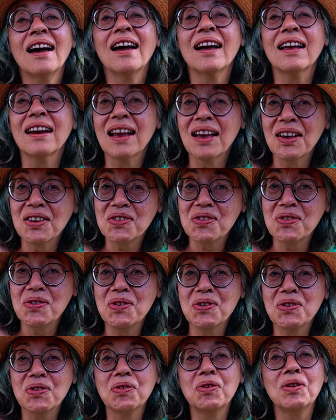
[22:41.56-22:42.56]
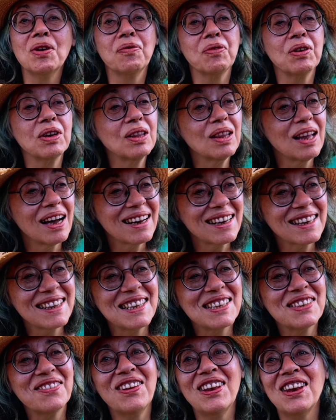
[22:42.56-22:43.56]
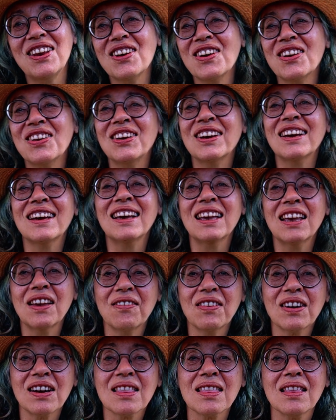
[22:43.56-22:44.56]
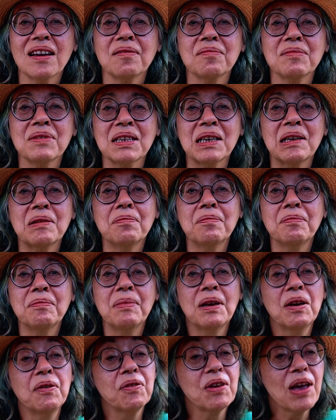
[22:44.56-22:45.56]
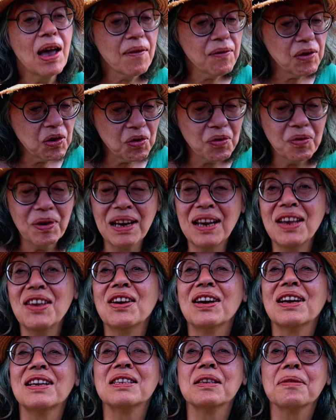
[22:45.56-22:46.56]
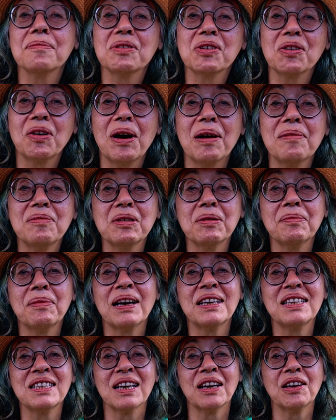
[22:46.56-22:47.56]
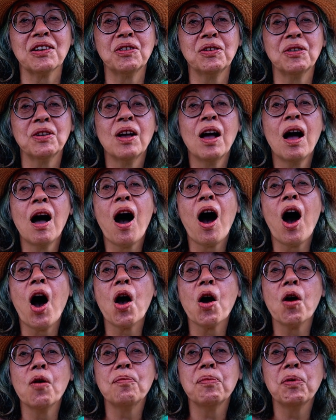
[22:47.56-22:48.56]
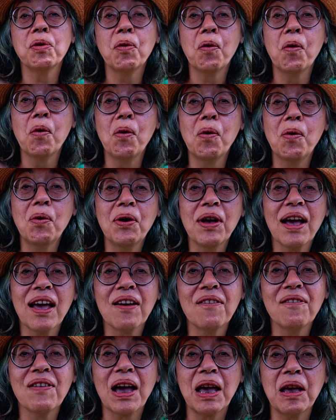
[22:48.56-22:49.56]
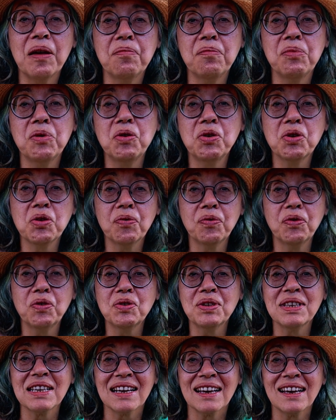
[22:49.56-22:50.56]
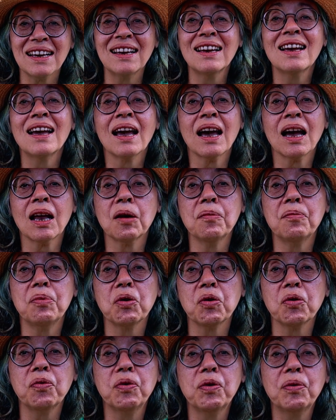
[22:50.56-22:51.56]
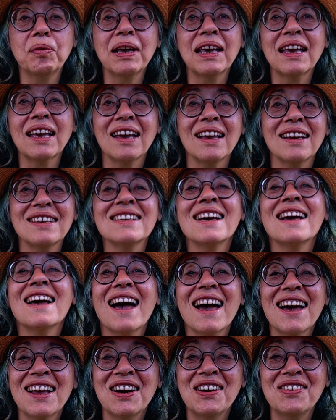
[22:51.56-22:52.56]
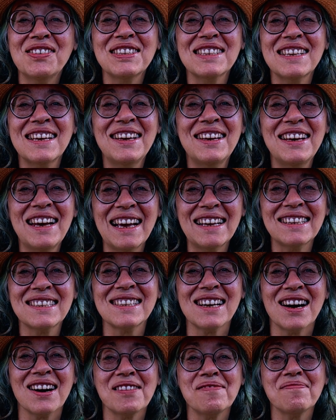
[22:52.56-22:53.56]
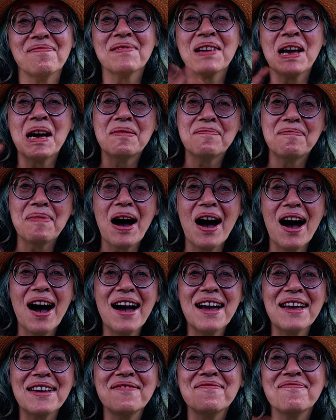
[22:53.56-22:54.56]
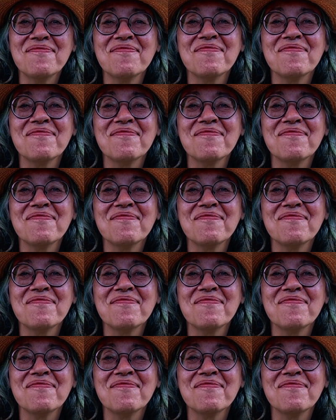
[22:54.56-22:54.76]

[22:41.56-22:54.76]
And as usual, if you like this video, you can give it a thumbs up. And if you haven't already, you can subscribe to my channel. I hope you all have a beautiful day and a beautiful weekend, and I will see you next time. Bye.